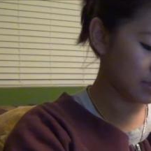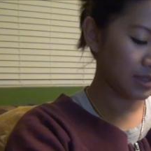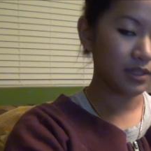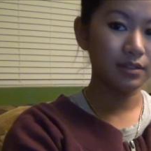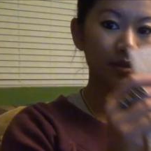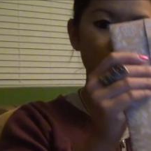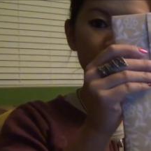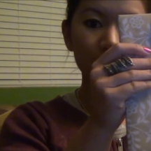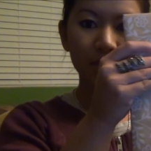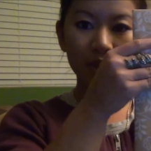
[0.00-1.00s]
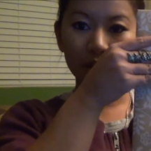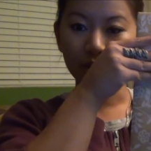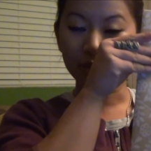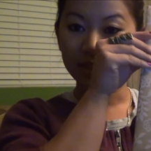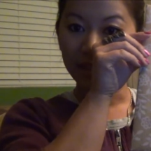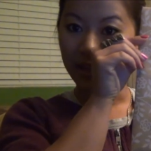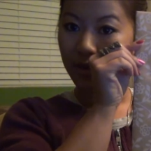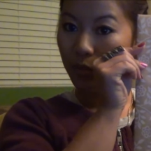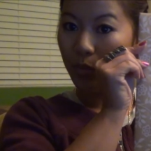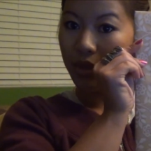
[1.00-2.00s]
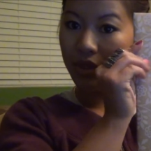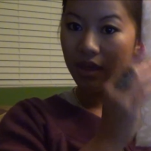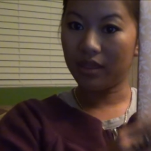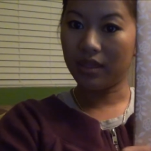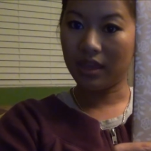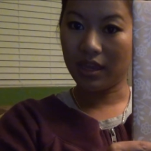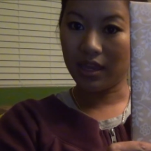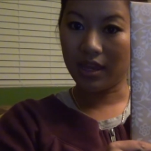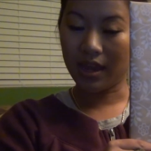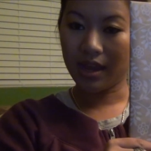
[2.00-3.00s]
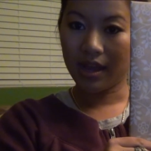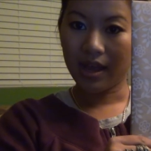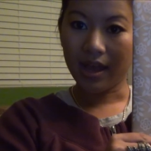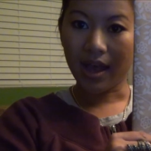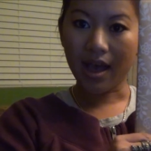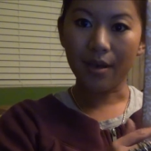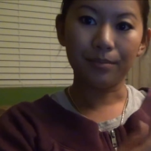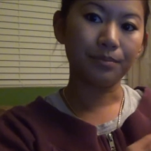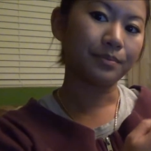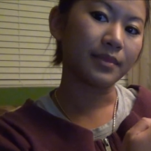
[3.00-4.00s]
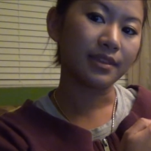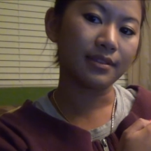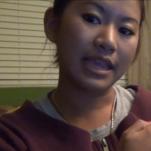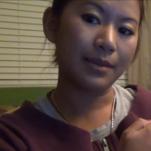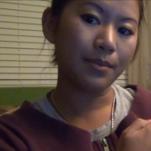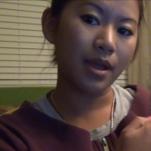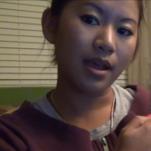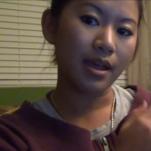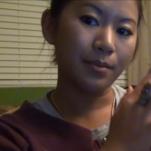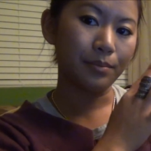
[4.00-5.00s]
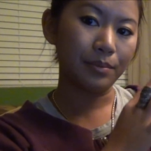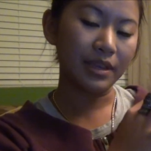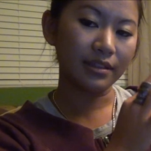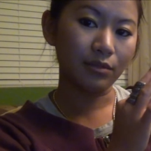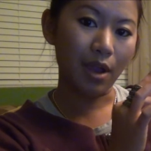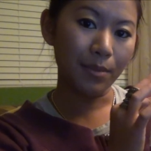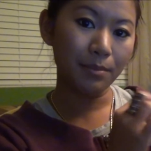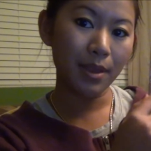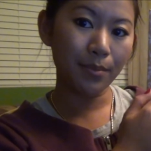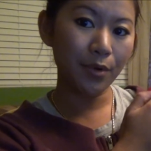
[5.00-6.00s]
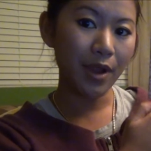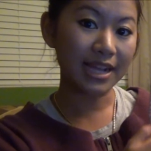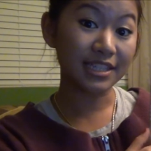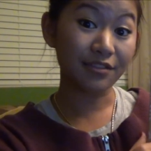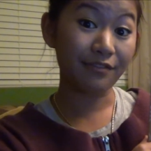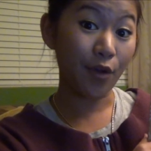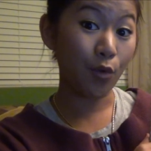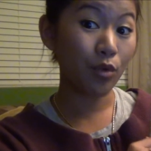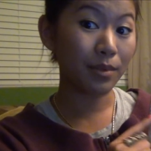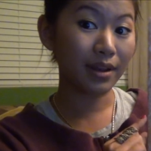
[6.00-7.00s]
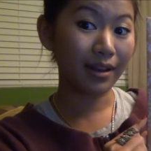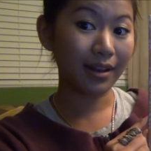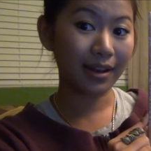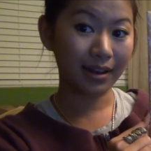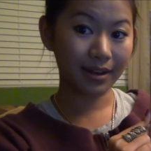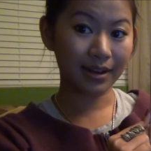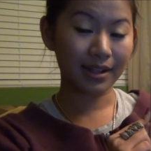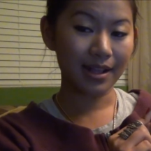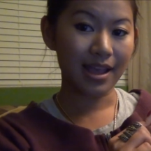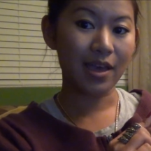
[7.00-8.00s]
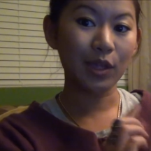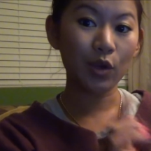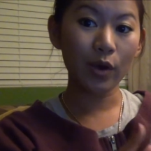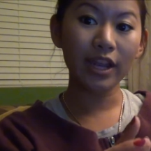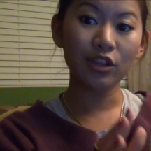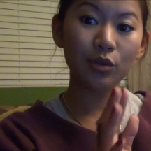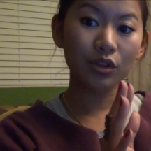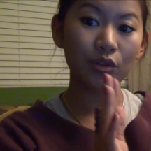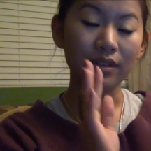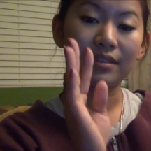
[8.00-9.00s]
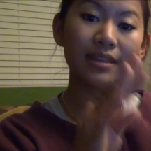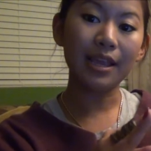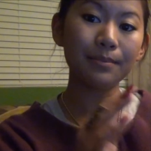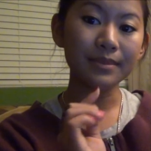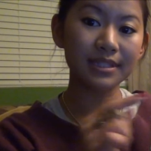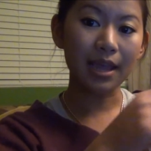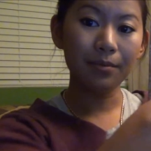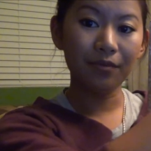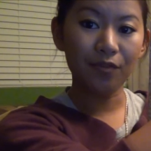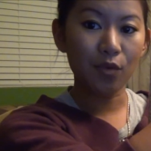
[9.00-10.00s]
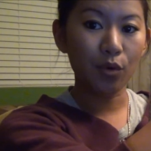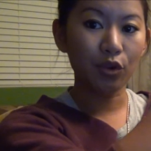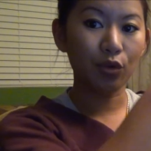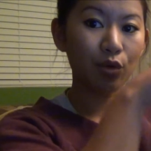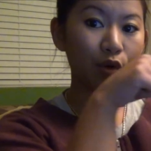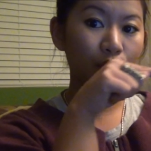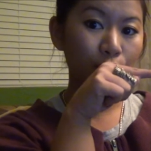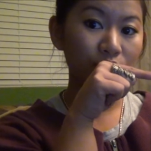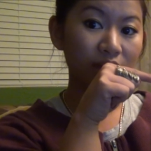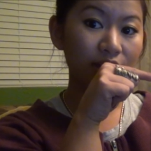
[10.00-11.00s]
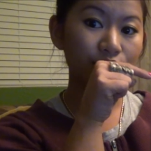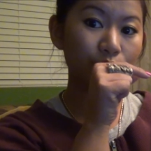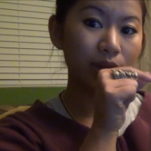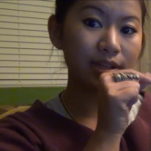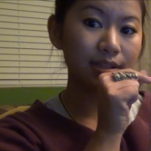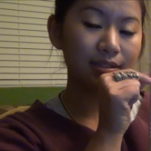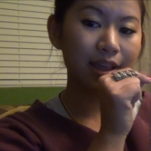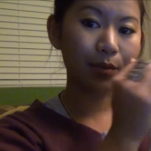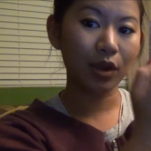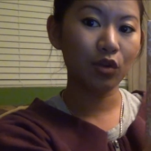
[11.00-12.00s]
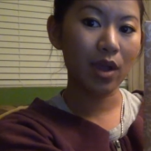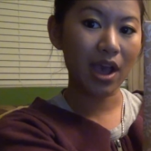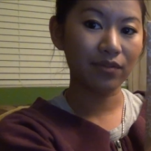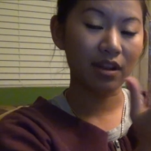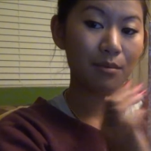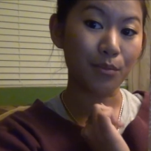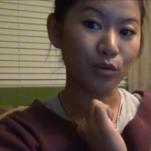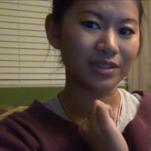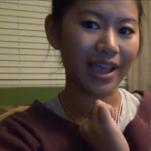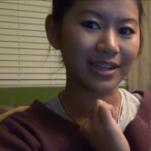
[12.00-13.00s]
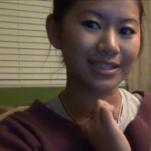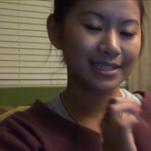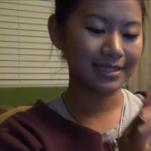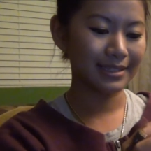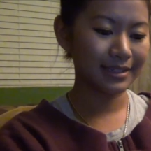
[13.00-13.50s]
Okay, so this is what it looks like with the same piece of wrapping paper as a faux ribbon. And then go ahead and you want to do the same step for your horizontal one, so that way you have it on both sides.